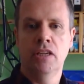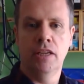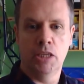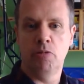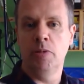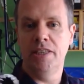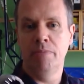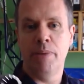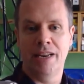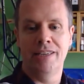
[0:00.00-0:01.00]
It's probably
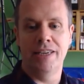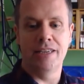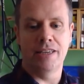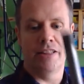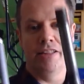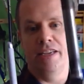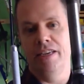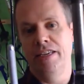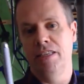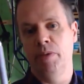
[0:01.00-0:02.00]
seen better days, and I think
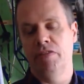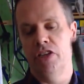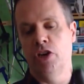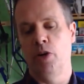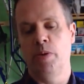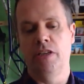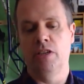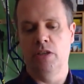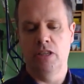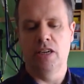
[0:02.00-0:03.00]
it needs a bit of a
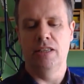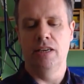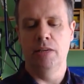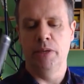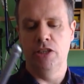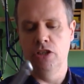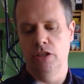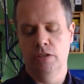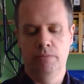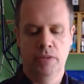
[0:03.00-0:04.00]
sharpening. It's a little bit
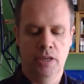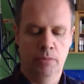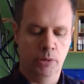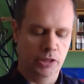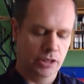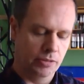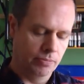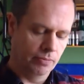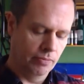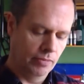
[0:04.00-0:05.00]
dull,
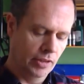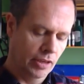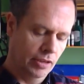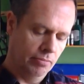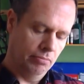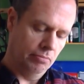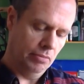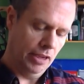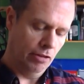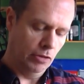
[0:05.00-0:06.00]
but
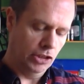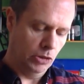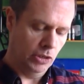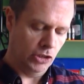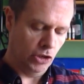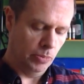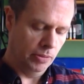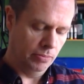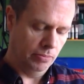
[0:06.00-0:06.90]
it would do the job.